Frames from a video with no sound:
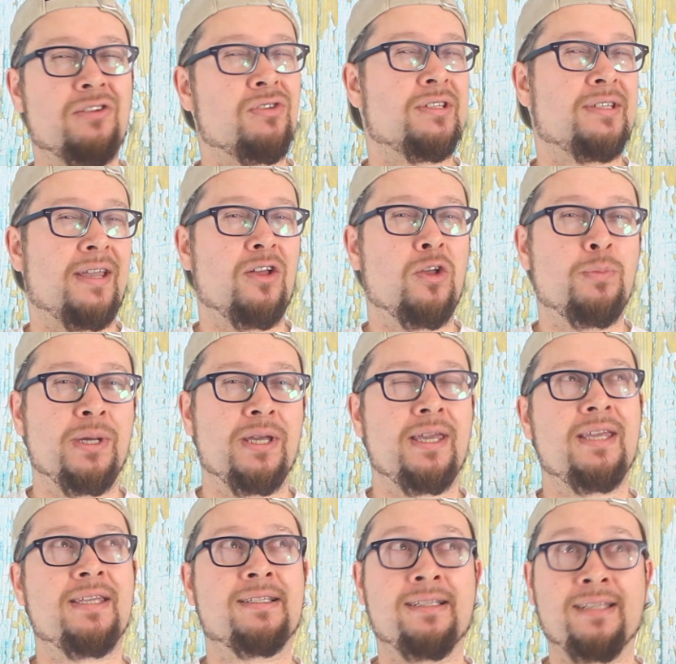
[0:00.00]
Idris Elba
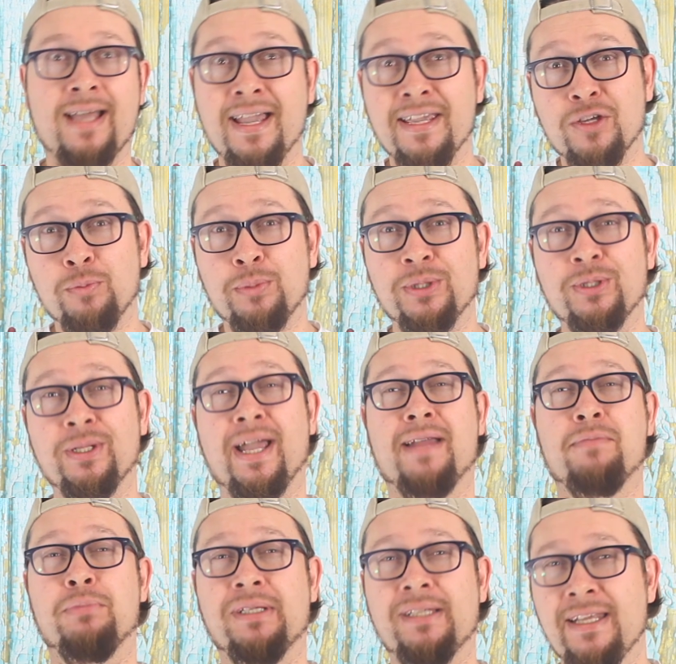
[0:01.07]
is likable
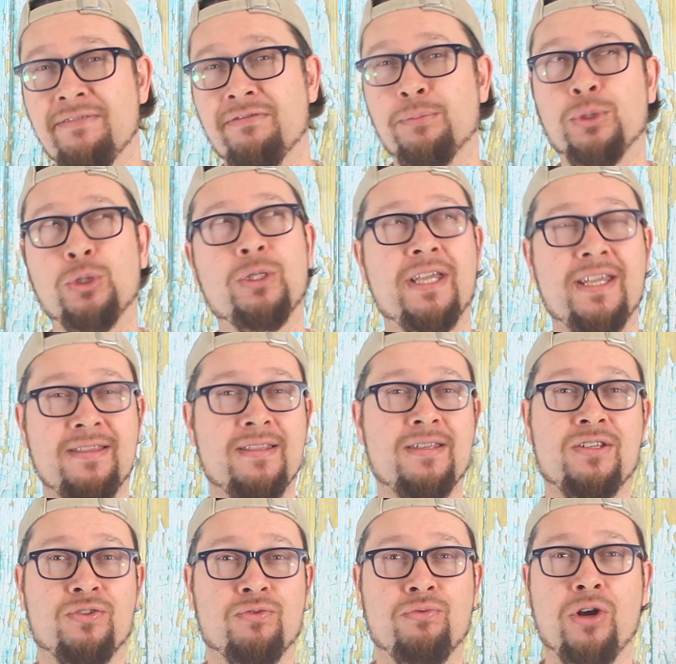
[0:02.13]
and believable in
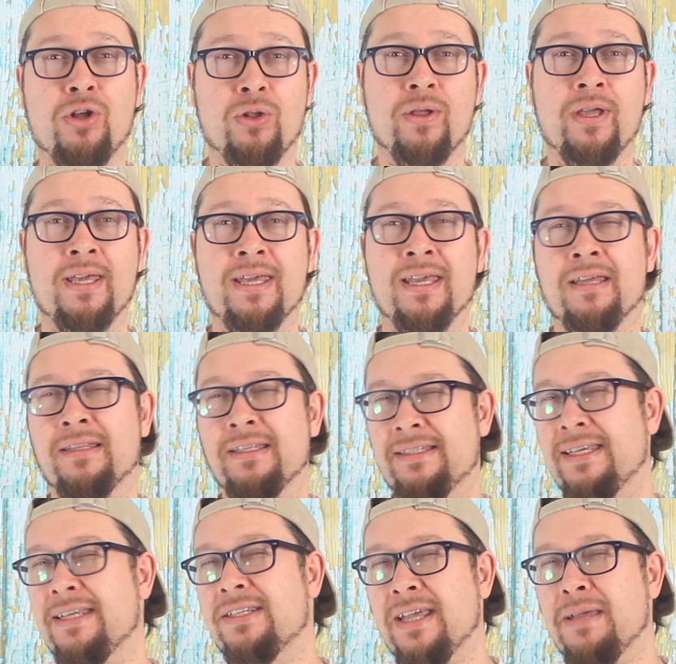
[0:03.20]
this role. The
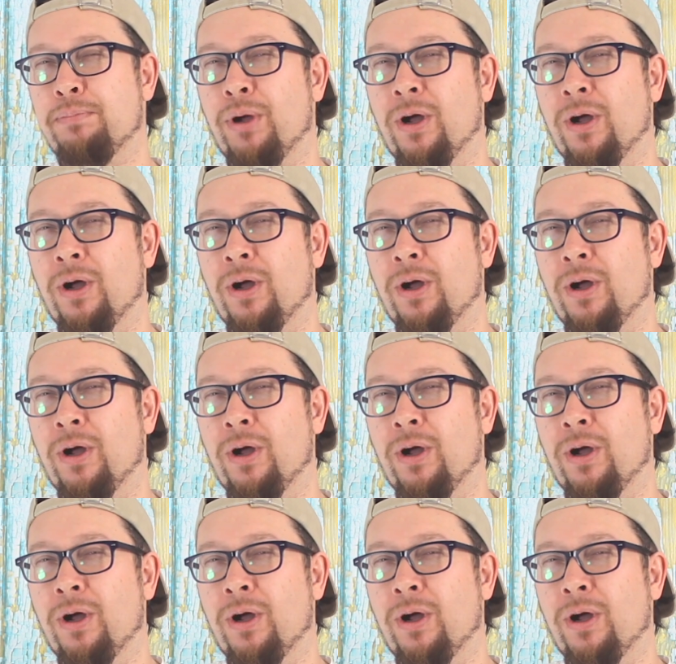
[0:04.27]
DJ